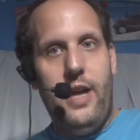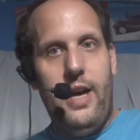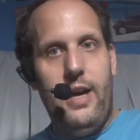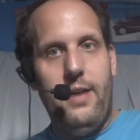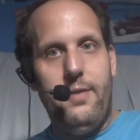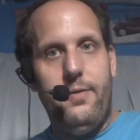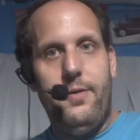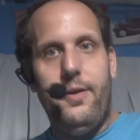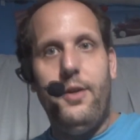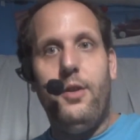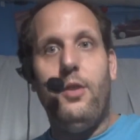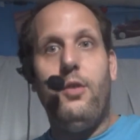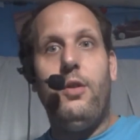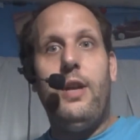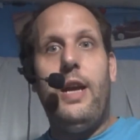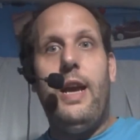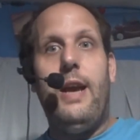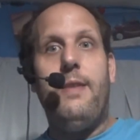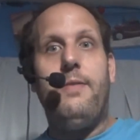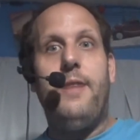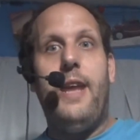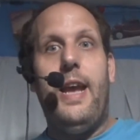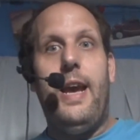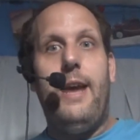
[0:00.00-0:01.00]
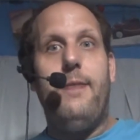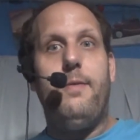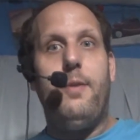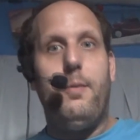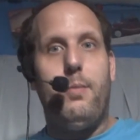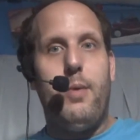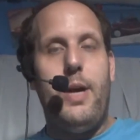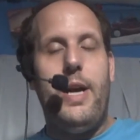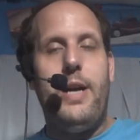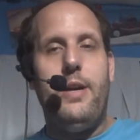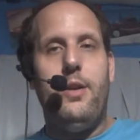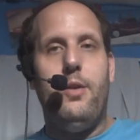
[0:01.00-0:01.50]
You don't have to have the
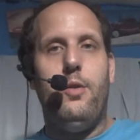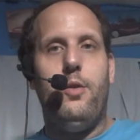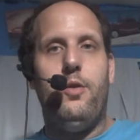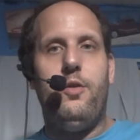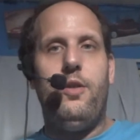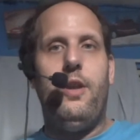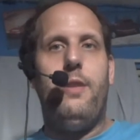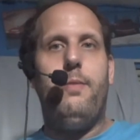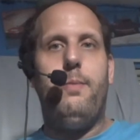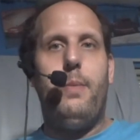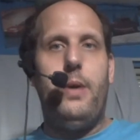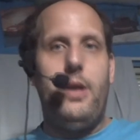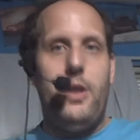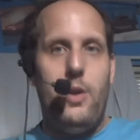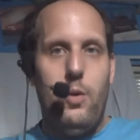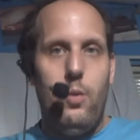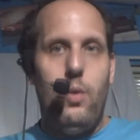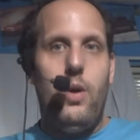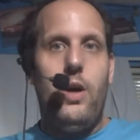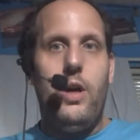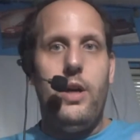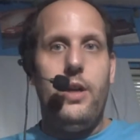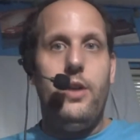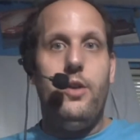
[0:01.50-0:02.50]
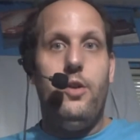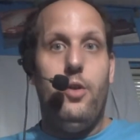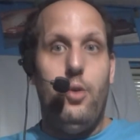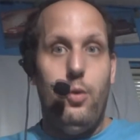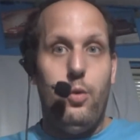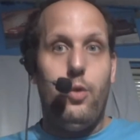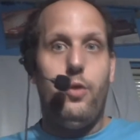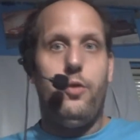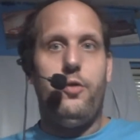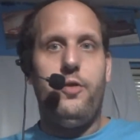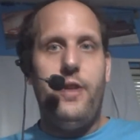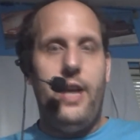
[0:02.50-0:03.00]
brand newest stuff, but you want newer
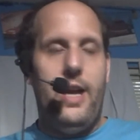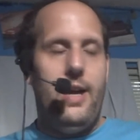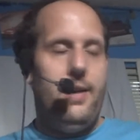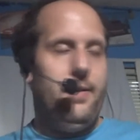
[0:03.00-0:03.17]
stuff.